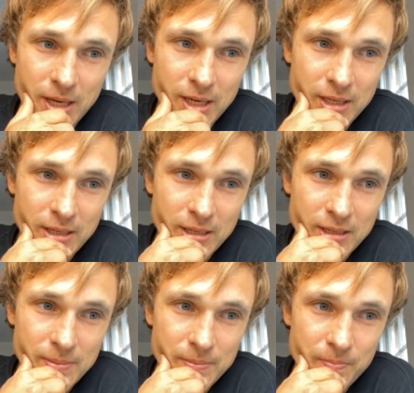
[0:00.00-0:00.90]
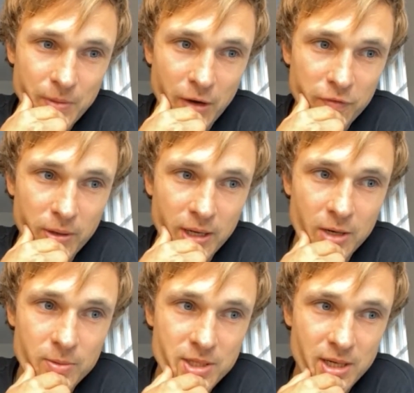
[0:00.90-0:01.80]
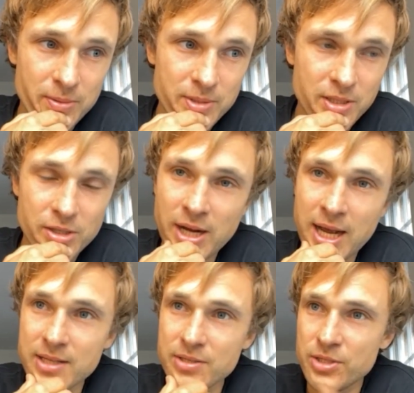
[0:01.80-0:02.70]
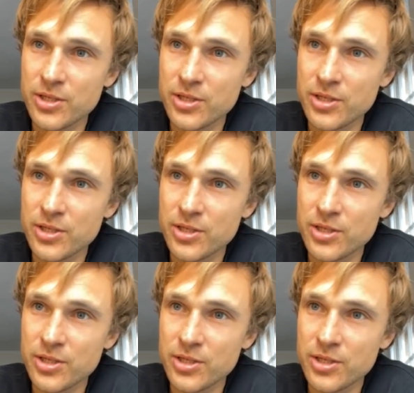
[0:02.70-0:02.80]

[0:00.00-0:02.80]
I felt like I was in good hands.